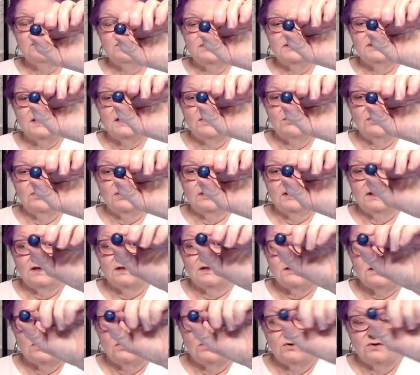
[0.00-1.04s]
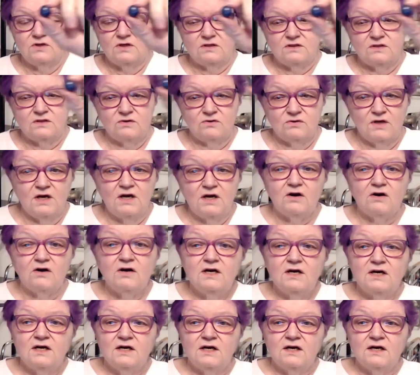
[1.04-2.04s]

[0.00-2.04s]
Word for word: but they really considered that they're there.